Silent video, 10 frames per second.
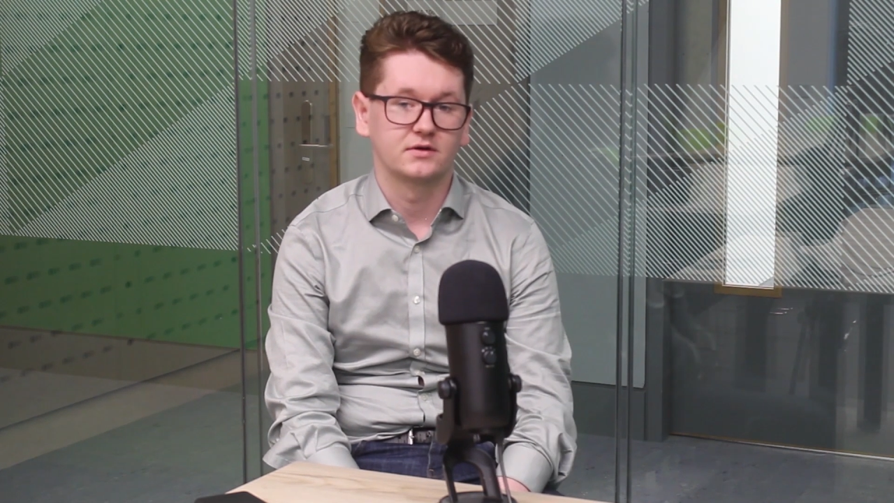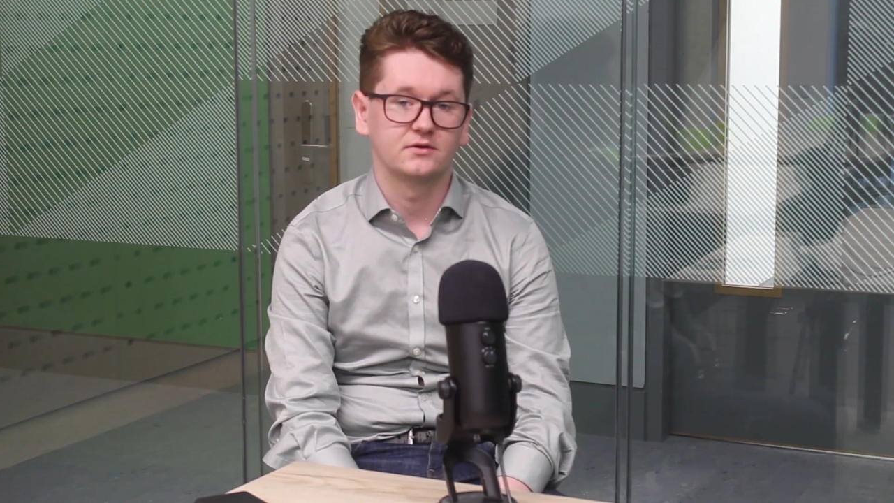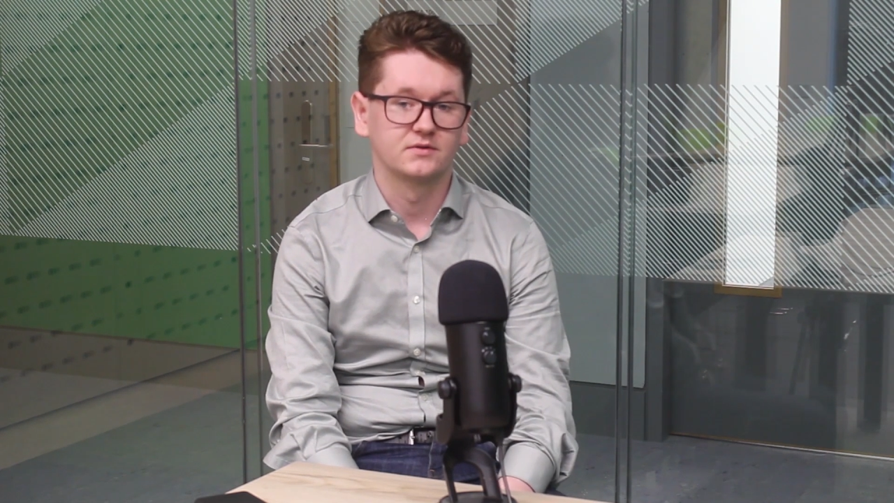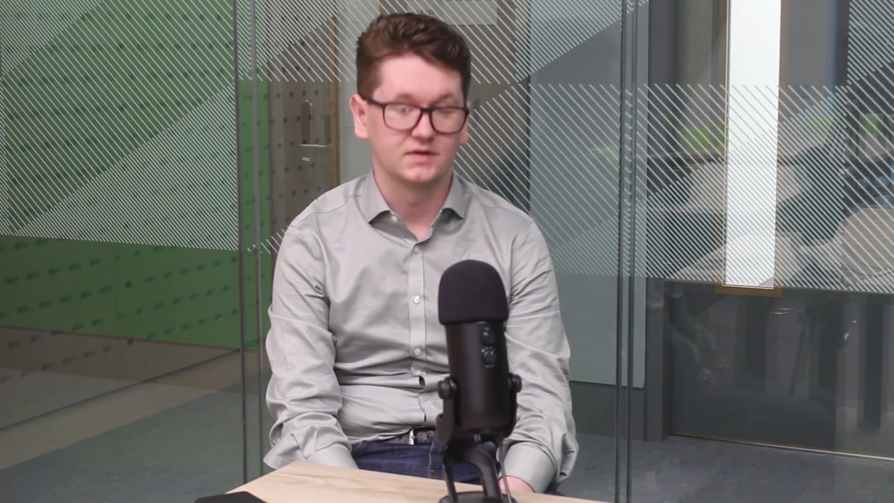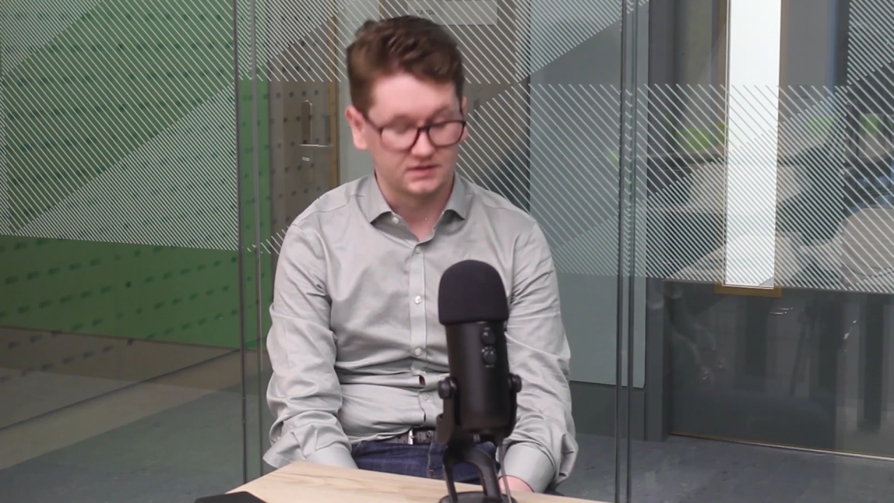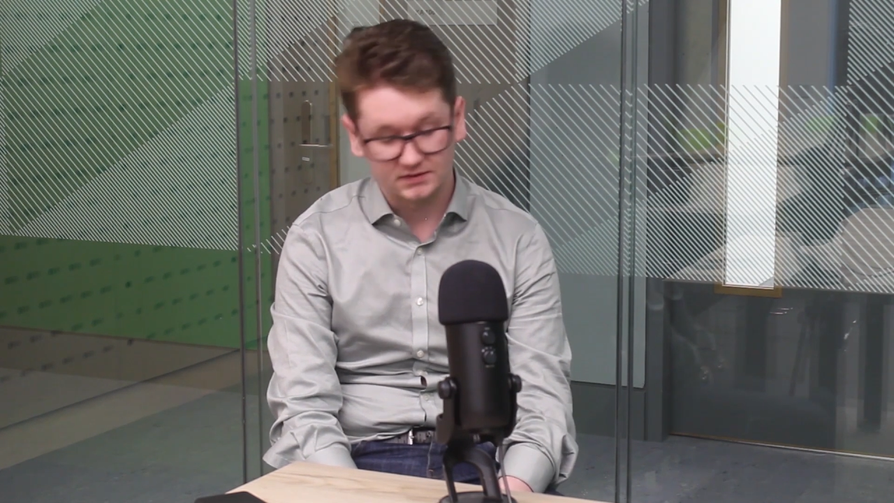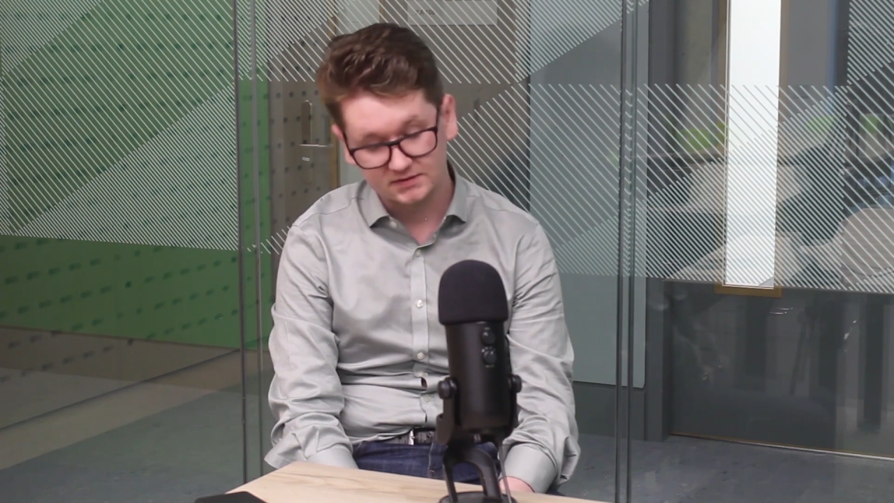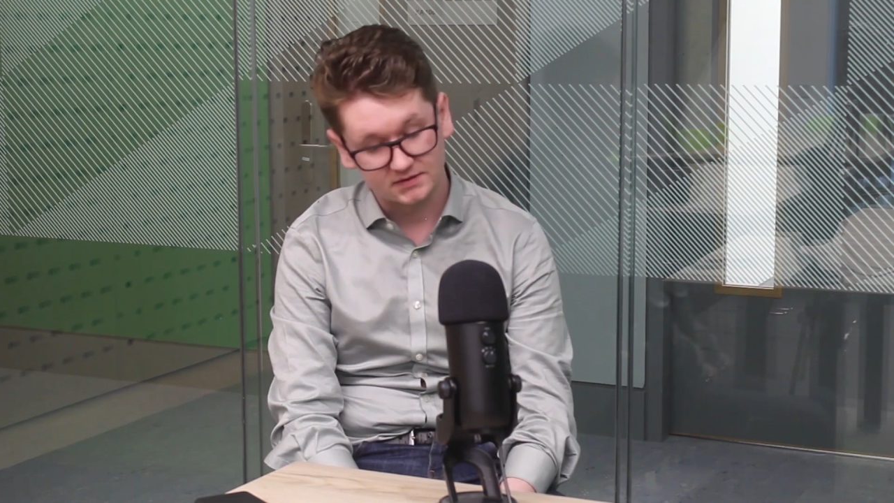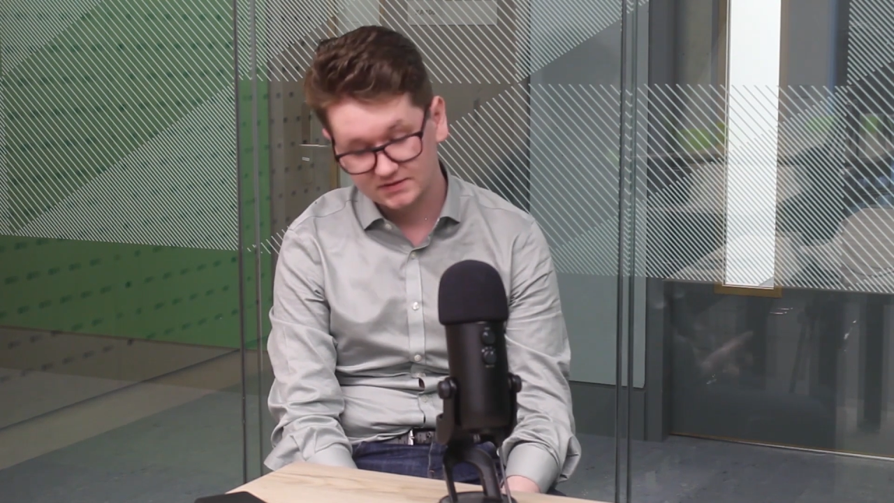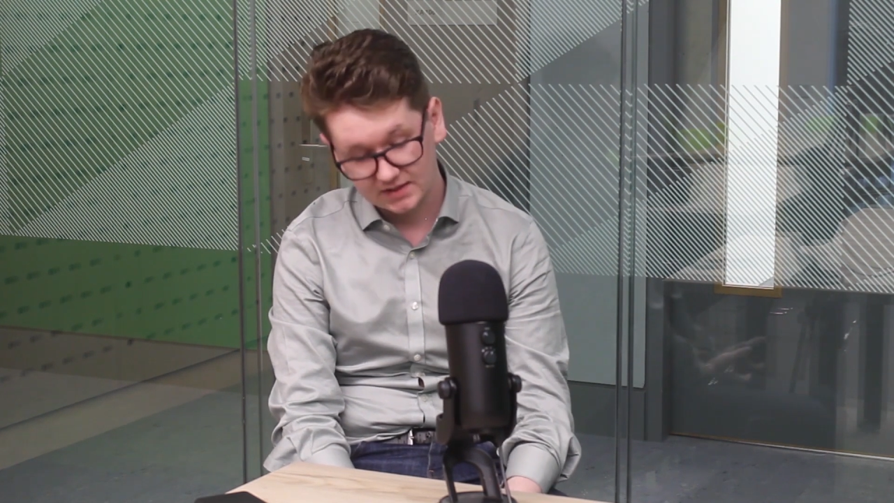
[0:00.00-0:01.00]
I don't think
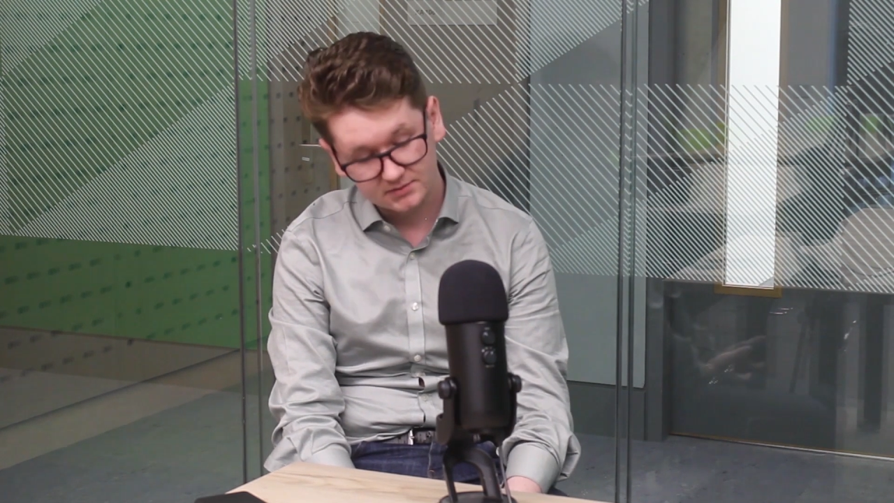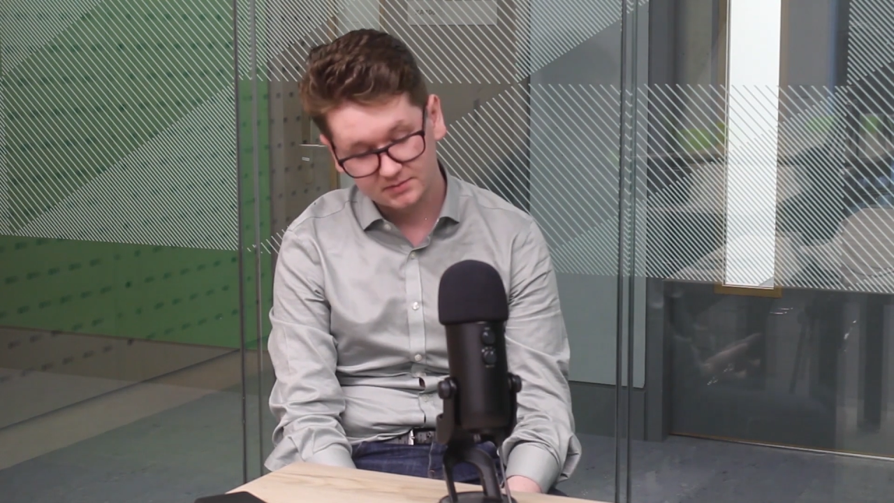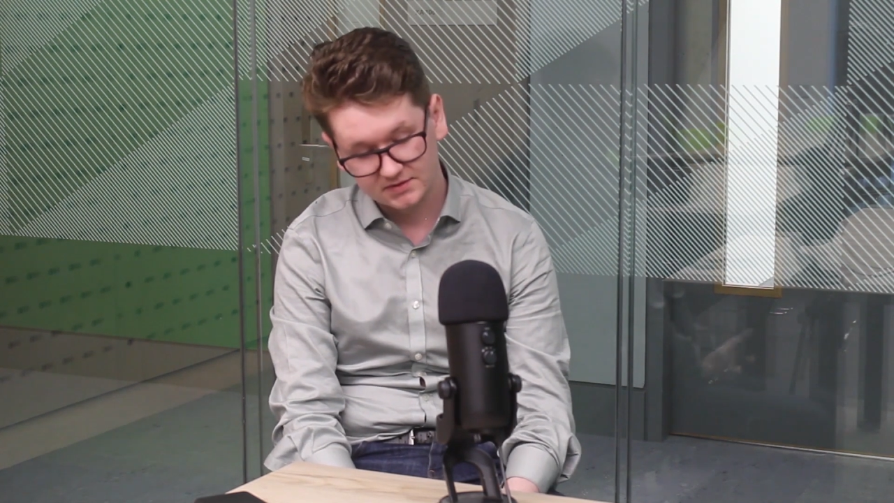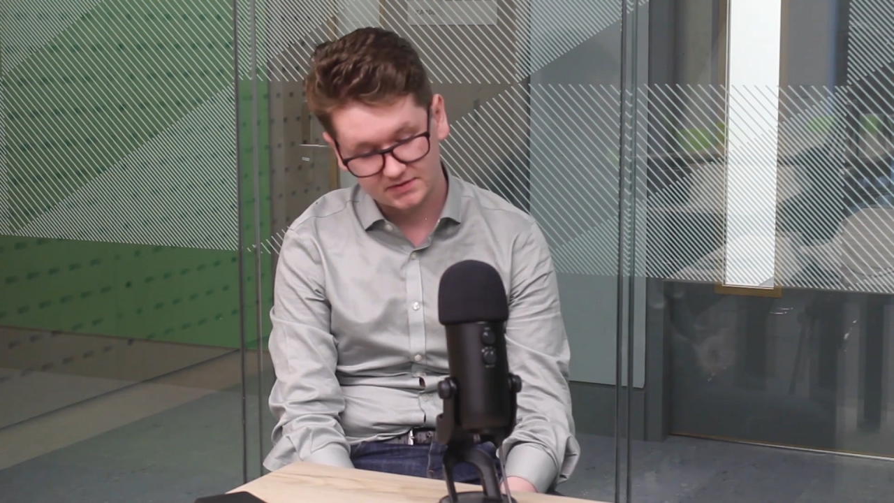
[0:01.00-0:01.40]
it's acceptable